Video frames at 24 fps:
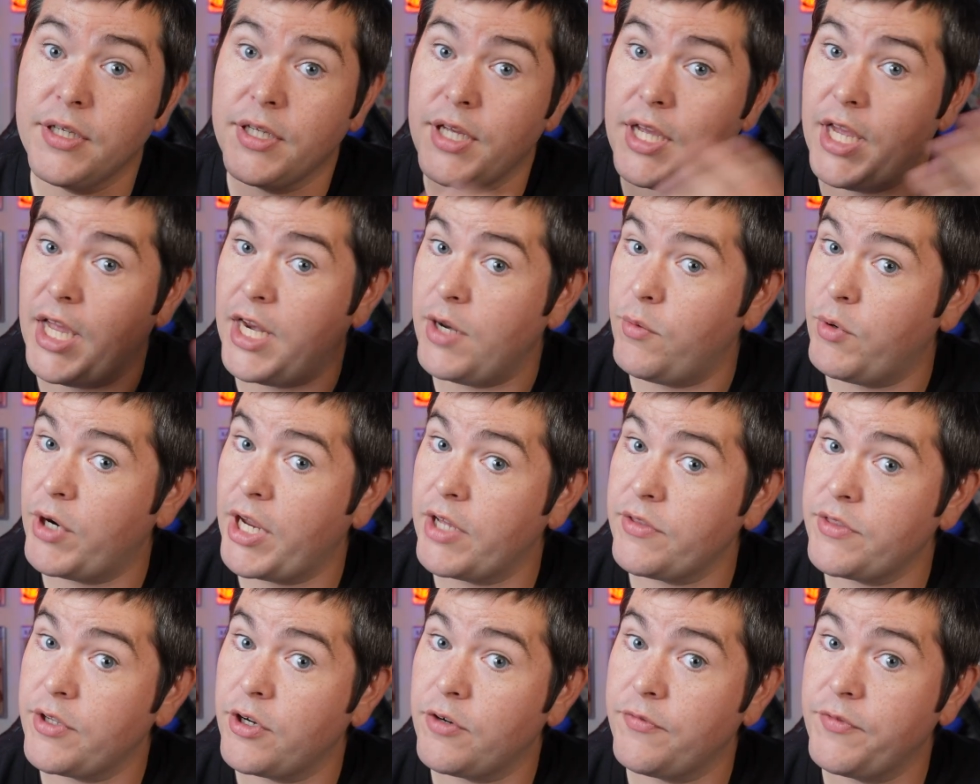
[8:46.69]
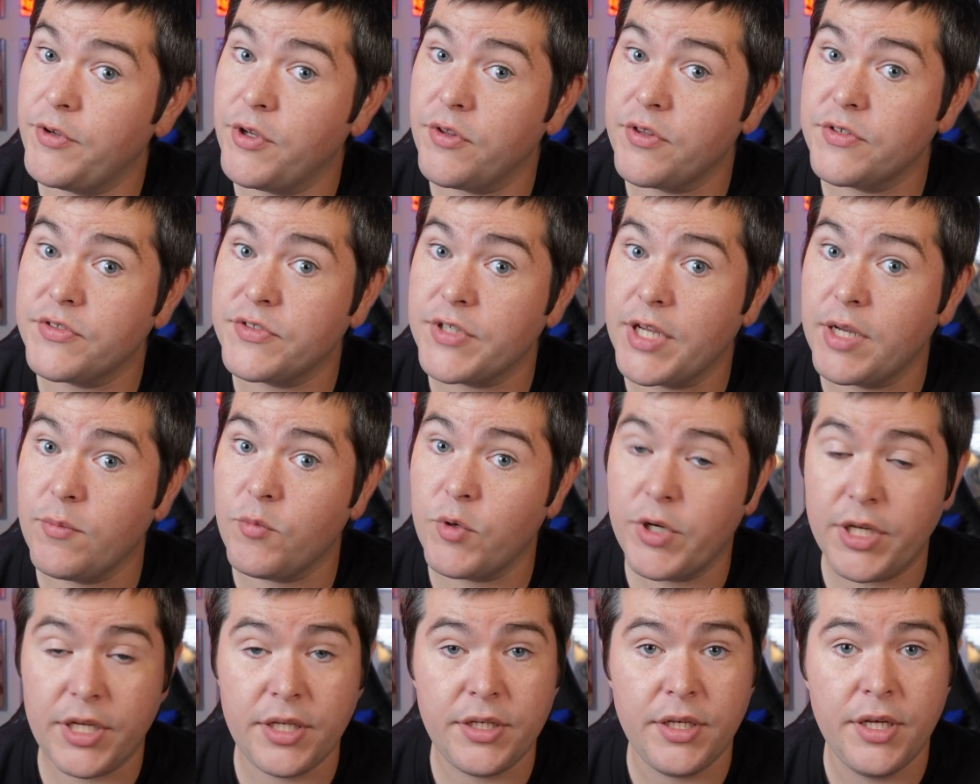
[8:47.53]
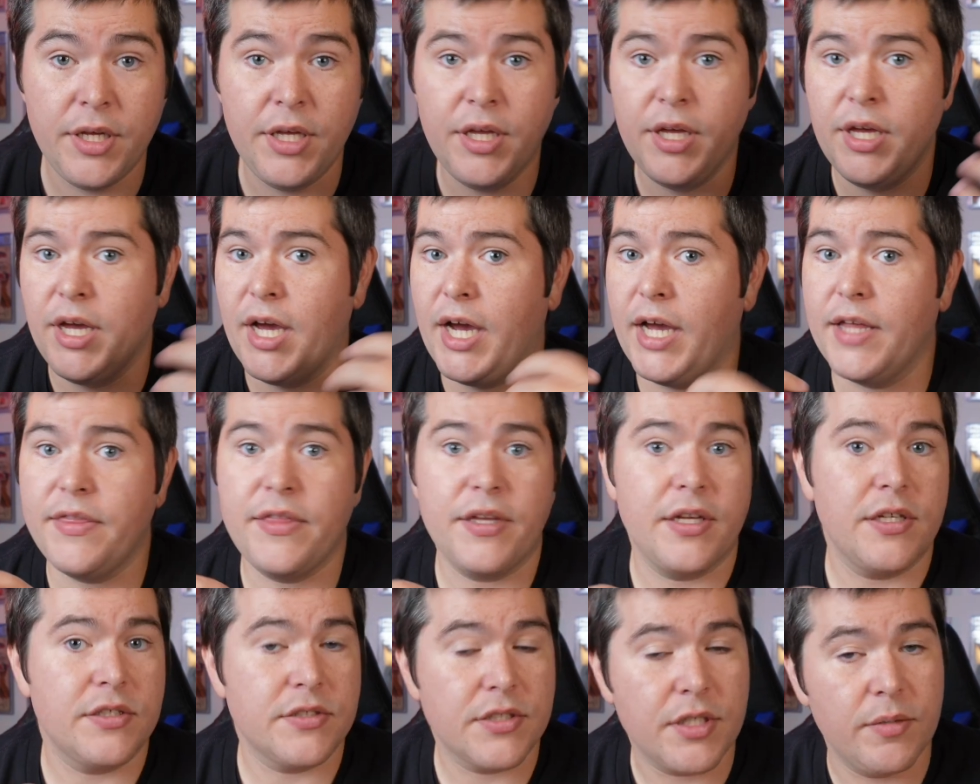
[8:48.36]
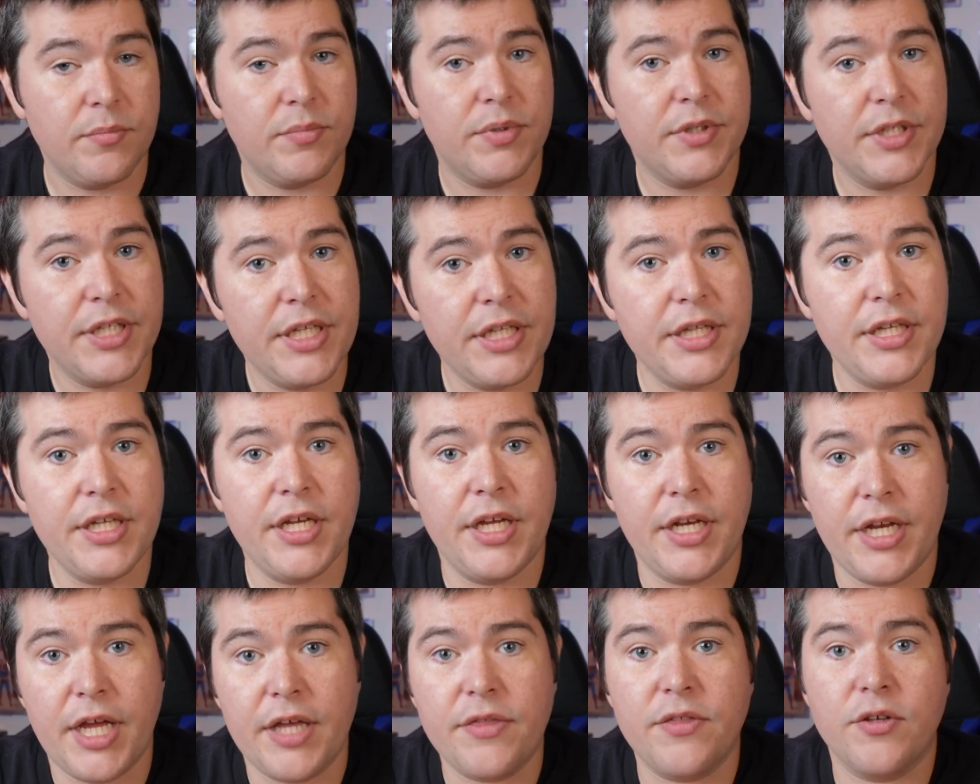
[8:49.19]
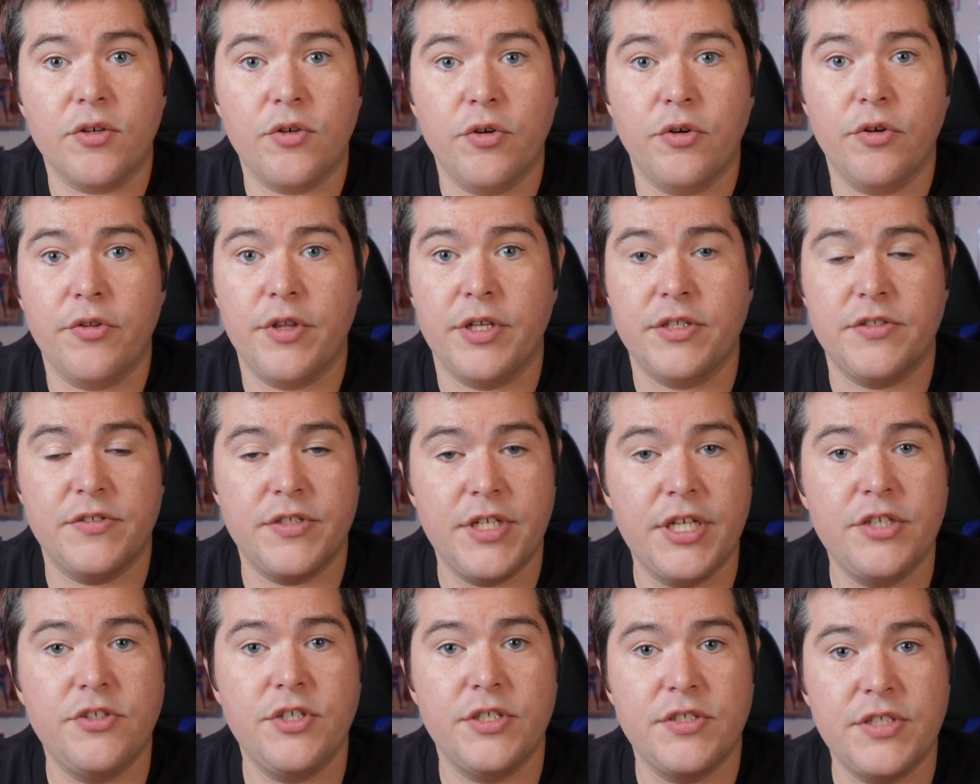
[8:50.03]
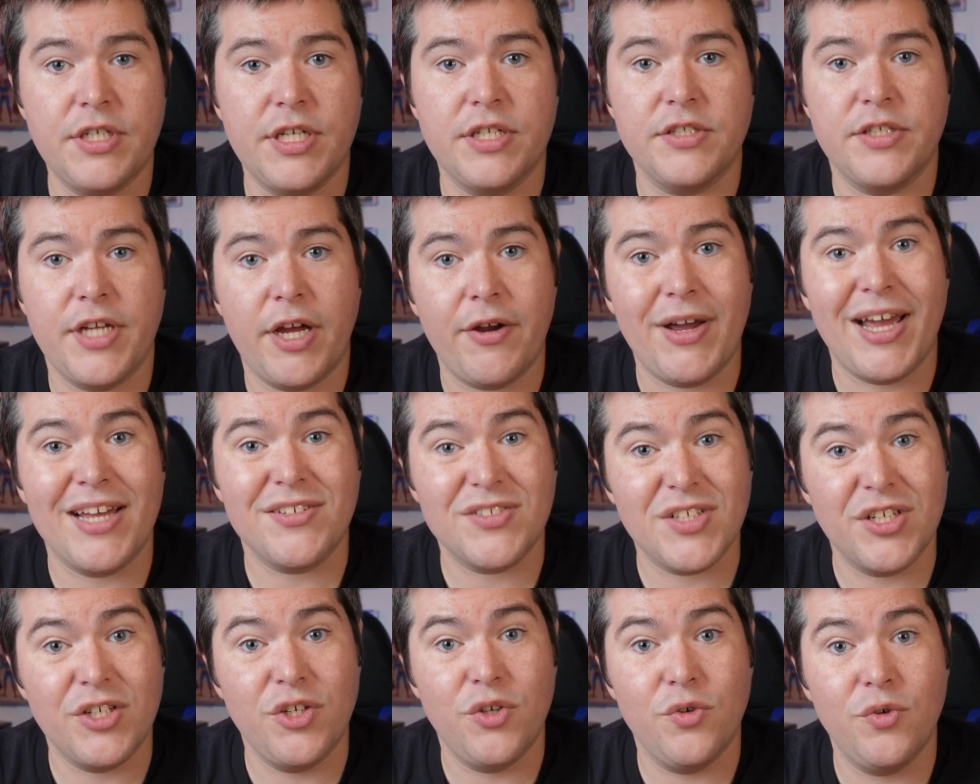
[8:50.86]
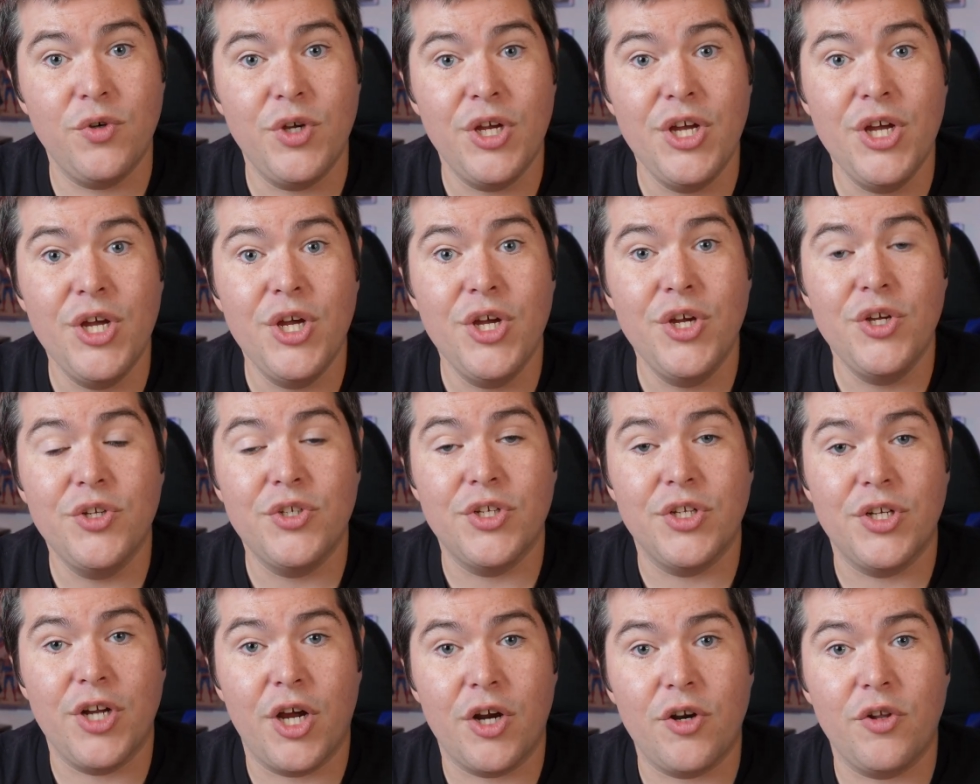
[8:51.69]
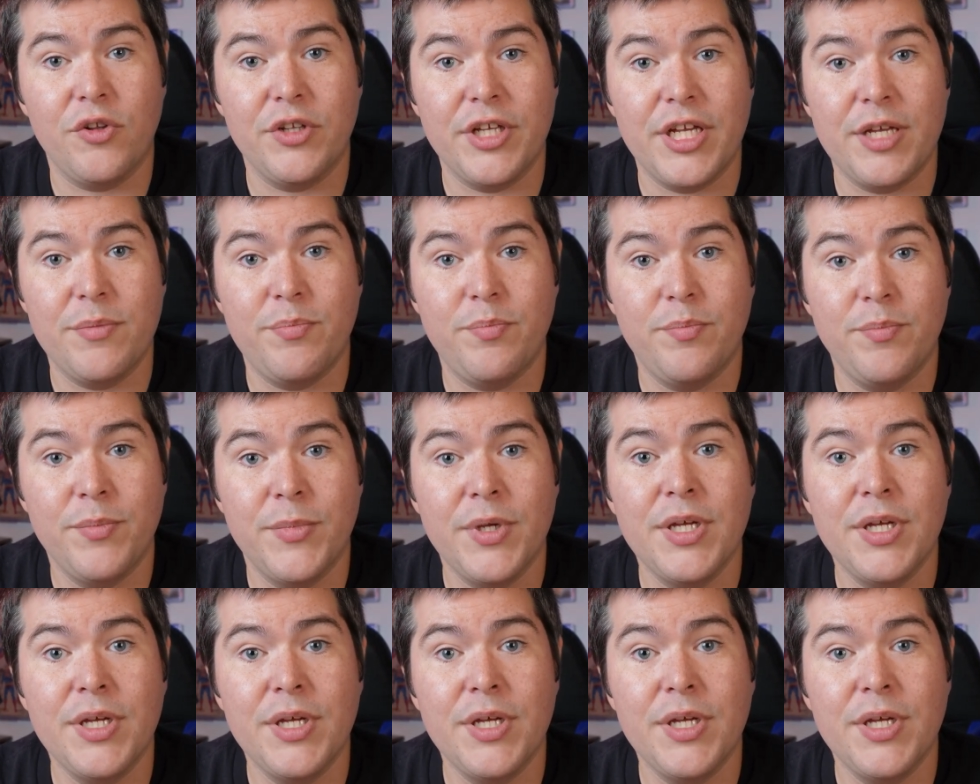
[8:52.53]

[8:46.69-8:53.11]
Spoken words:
Anyone out there feel the same way? I think it's completely unethical that CGC is now asking you to not only